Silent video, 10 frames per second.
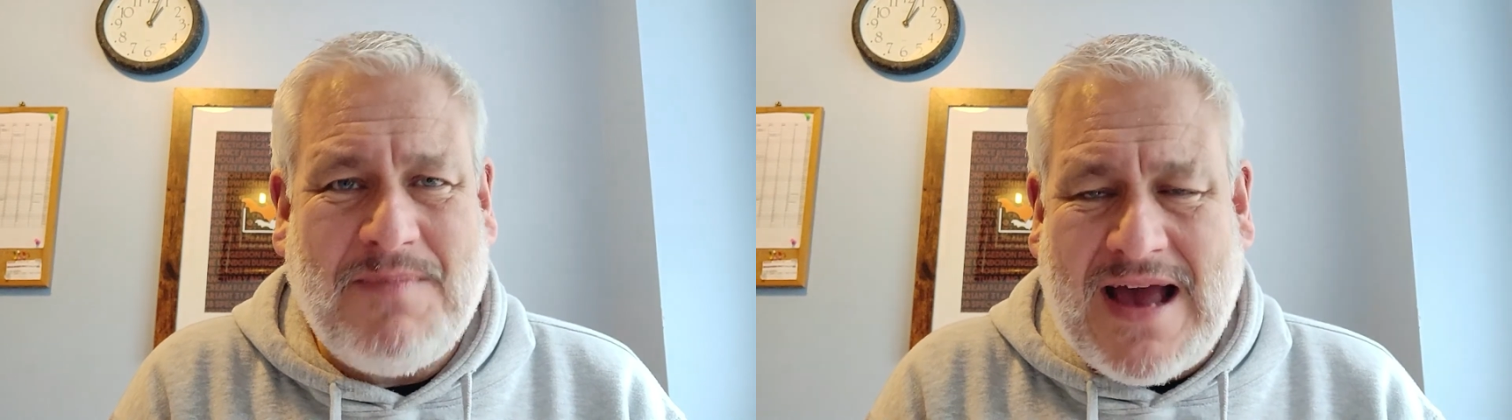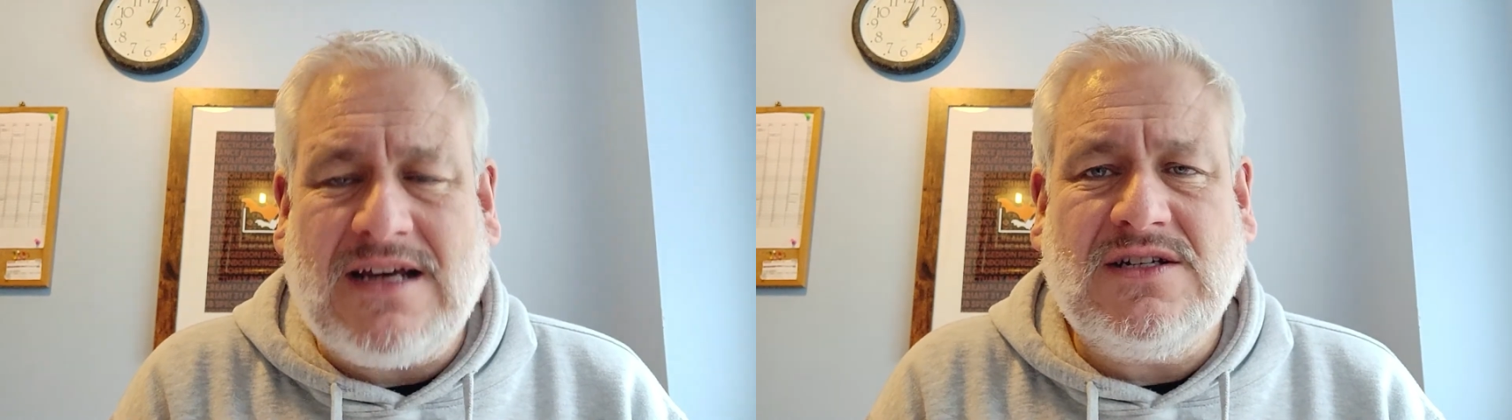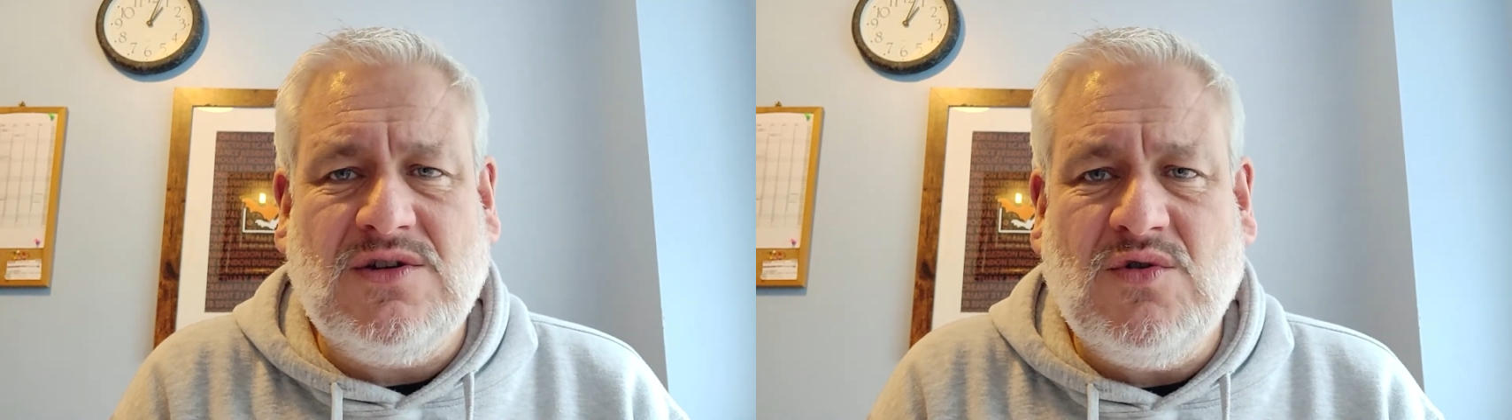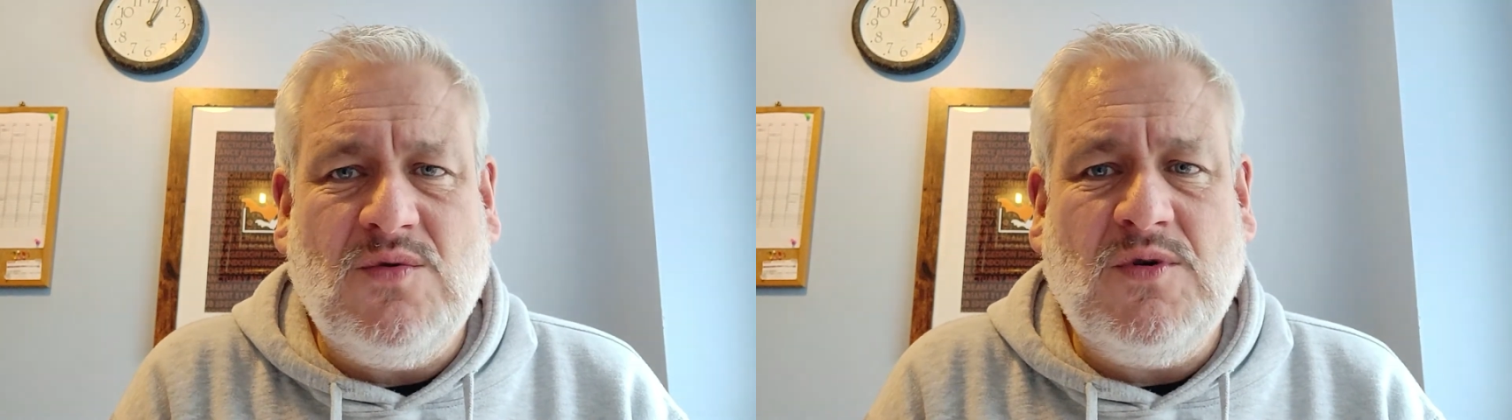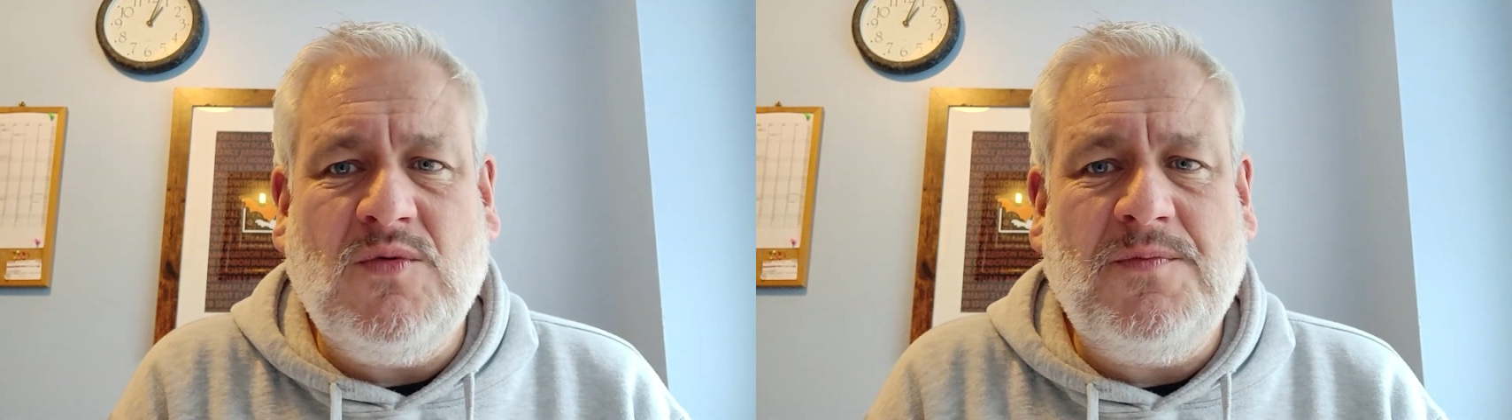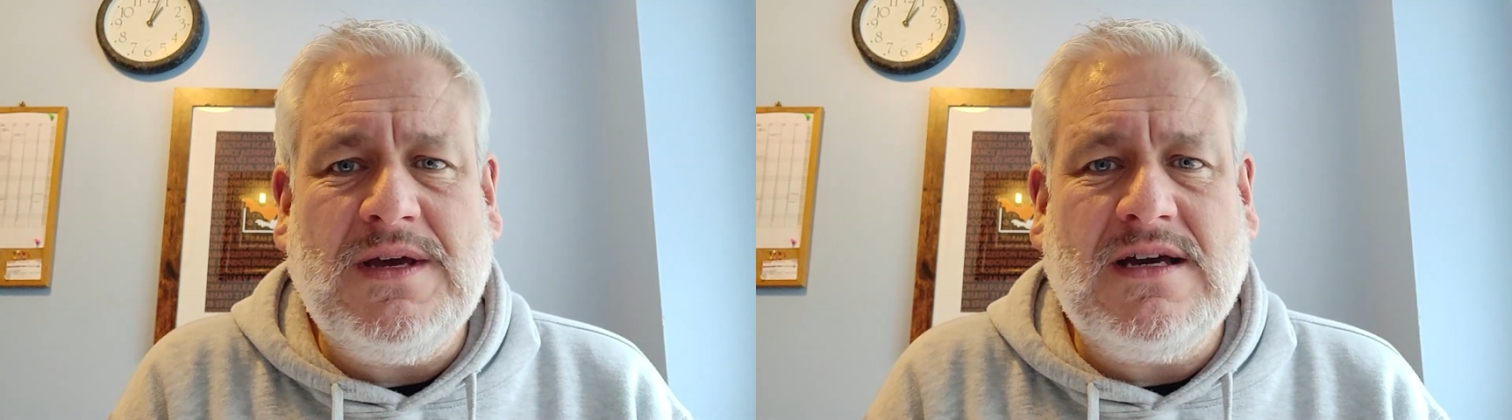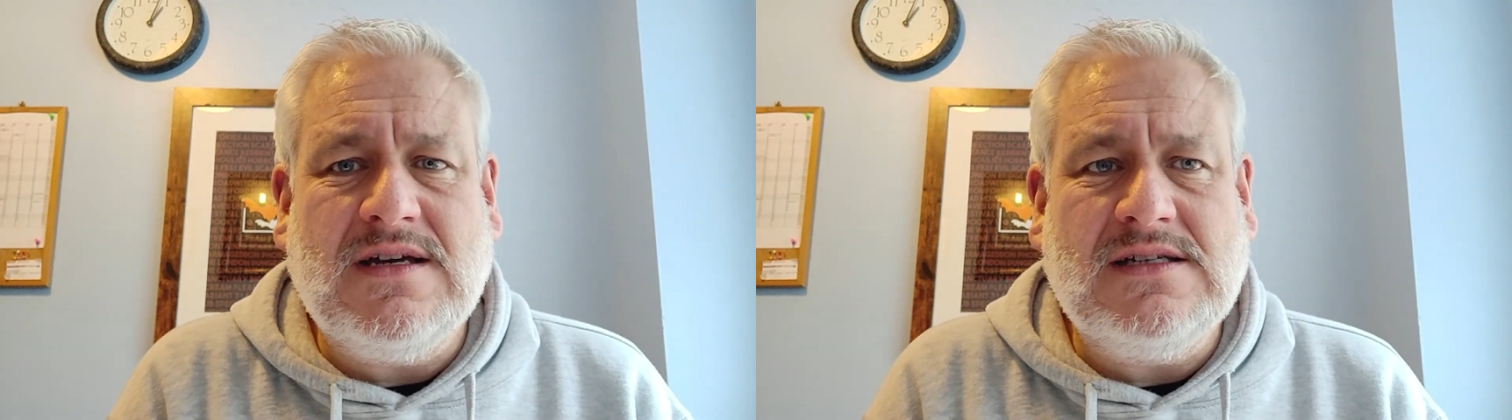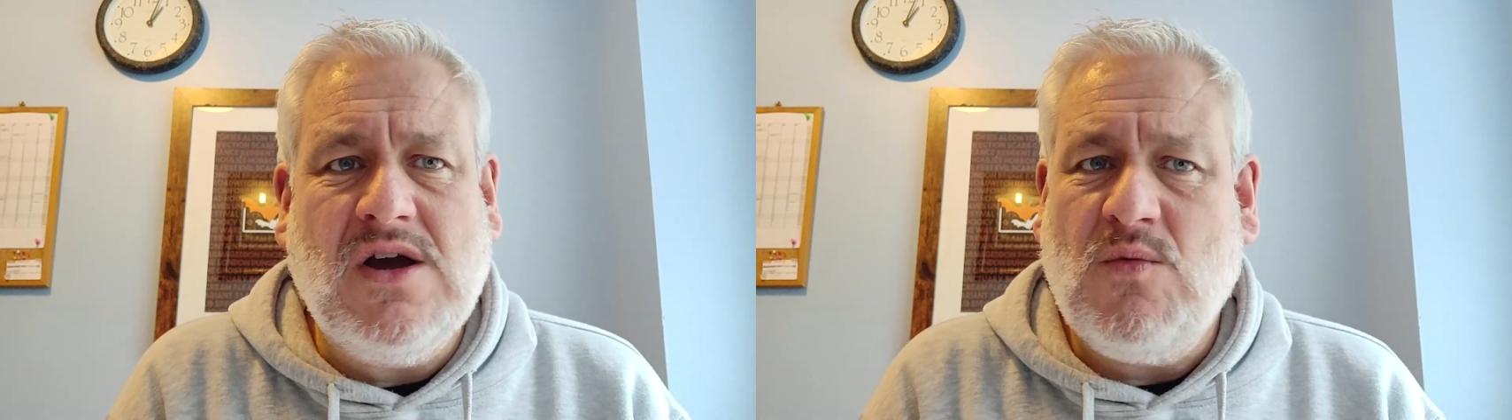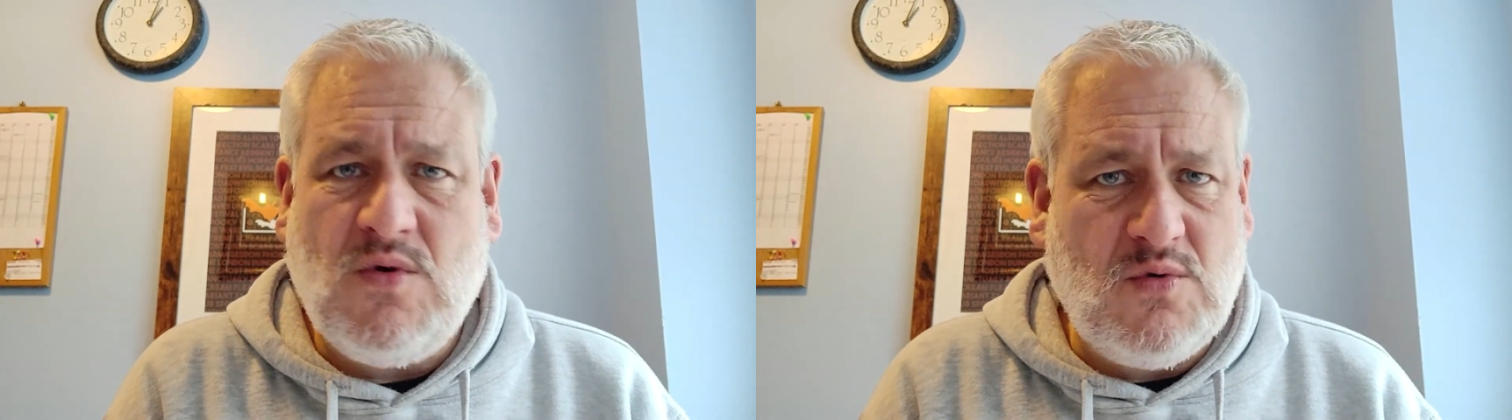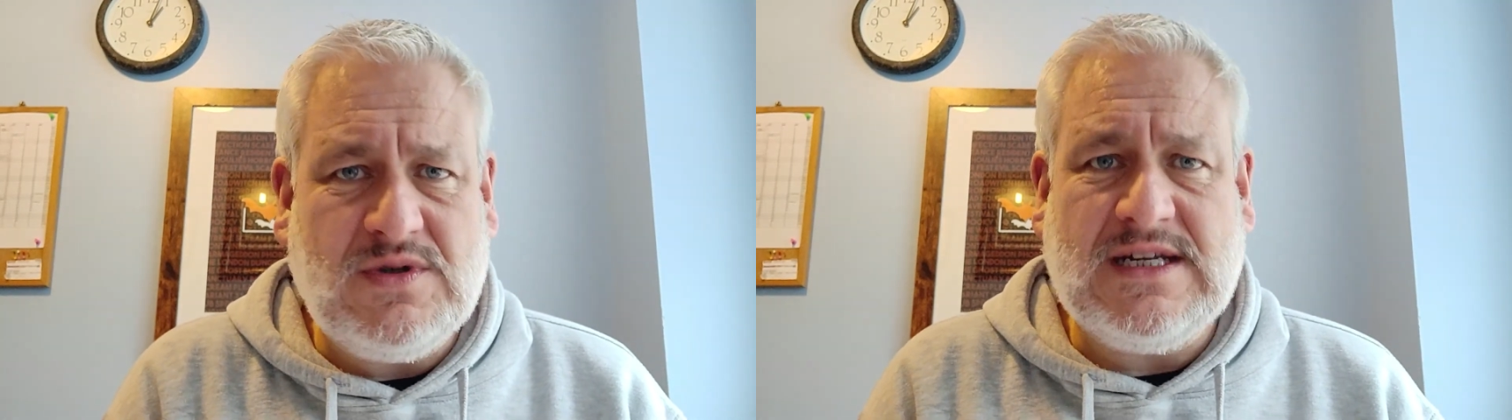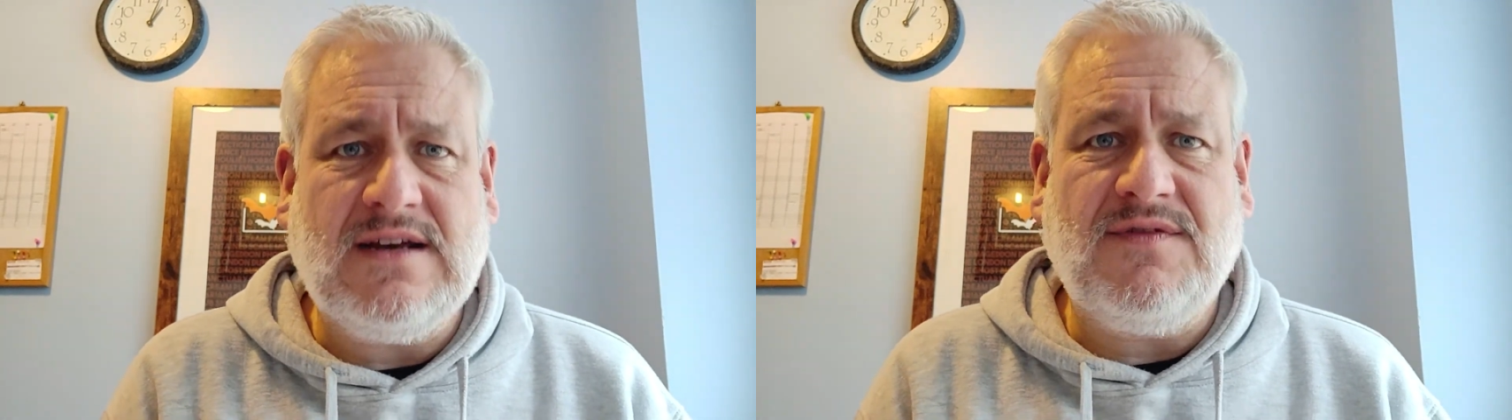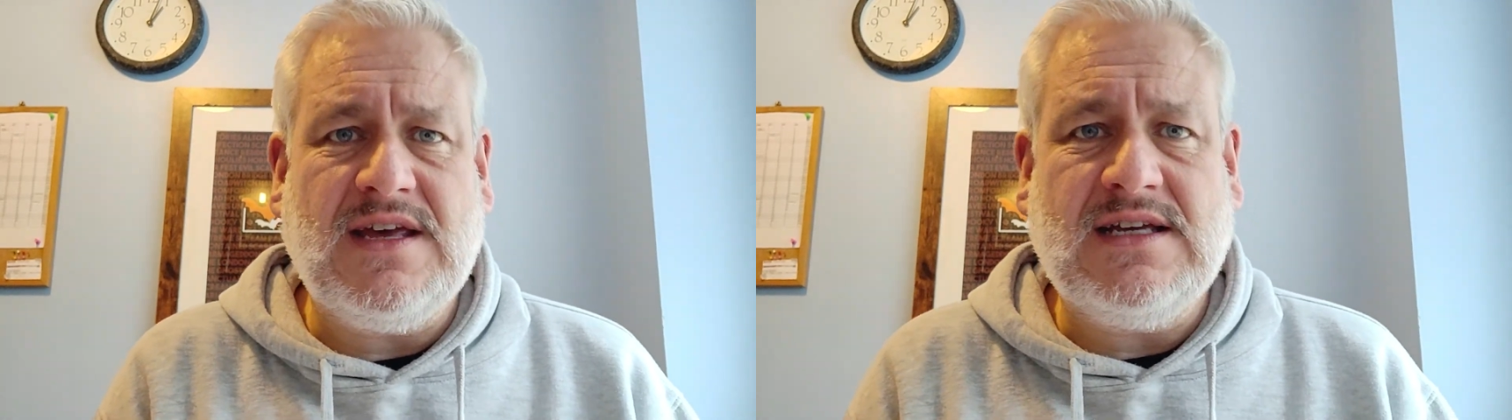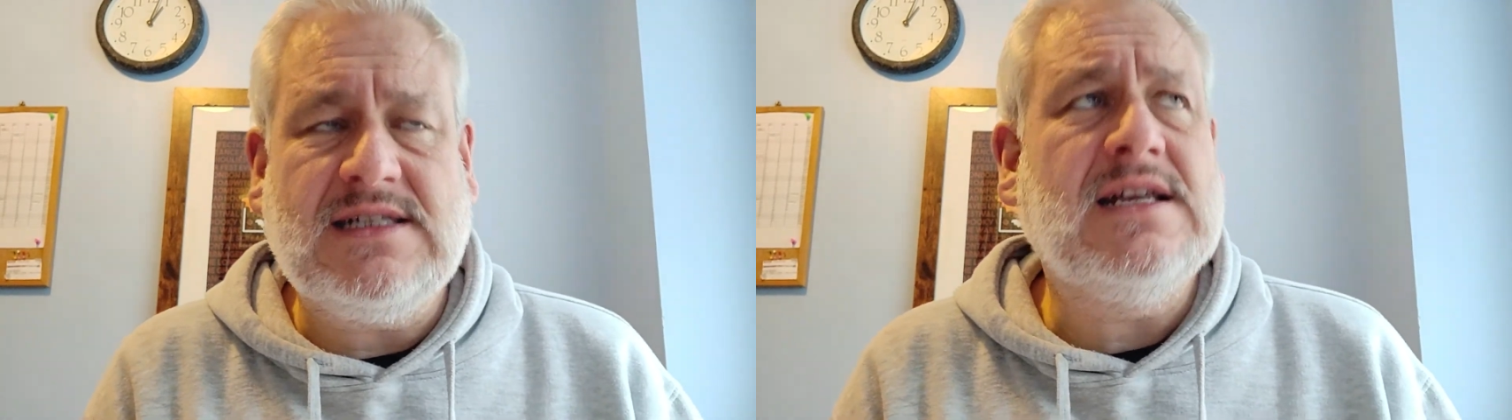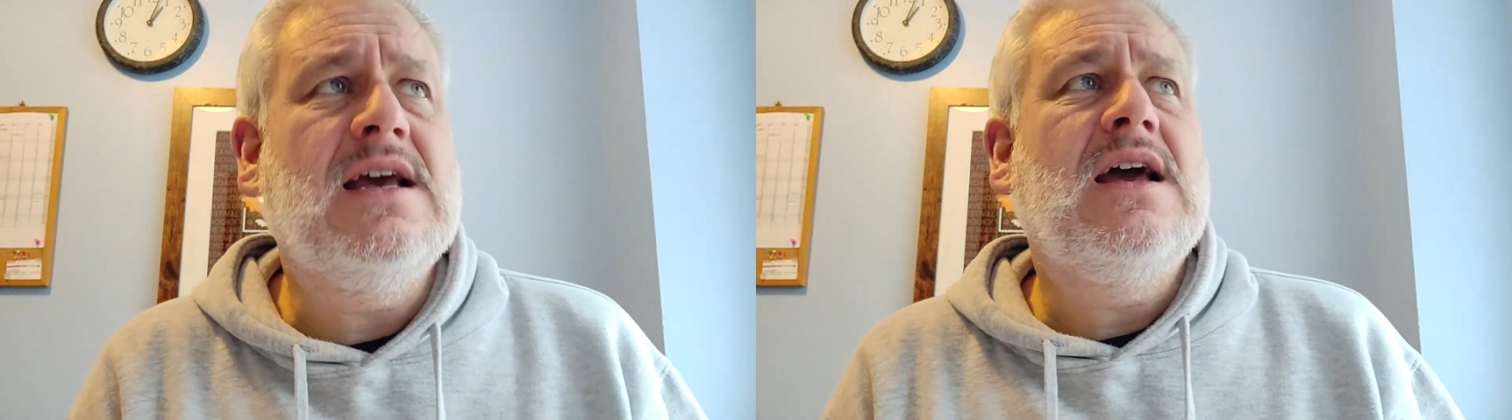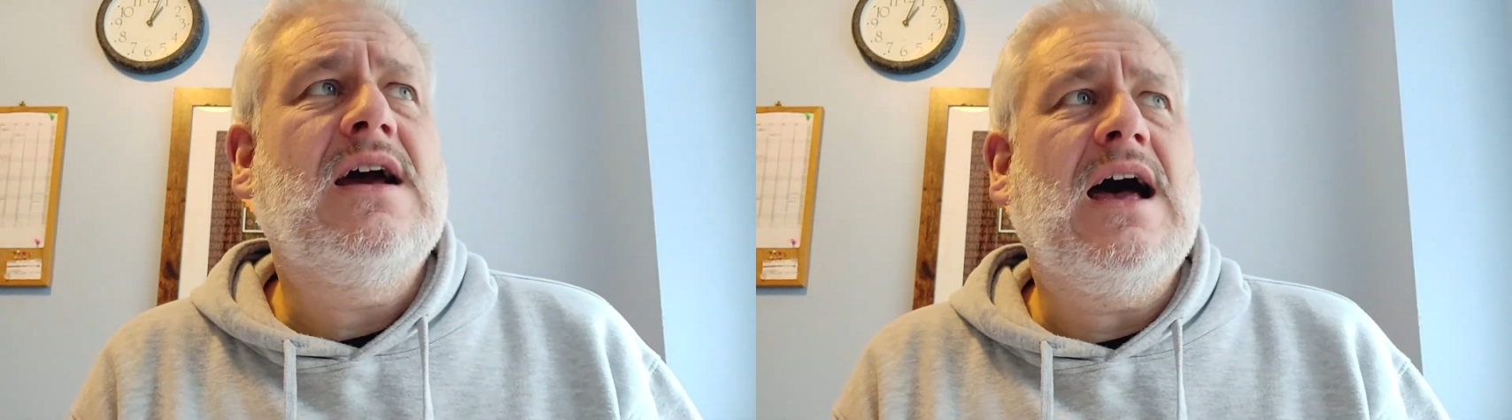back to normal, because we're all sick of this,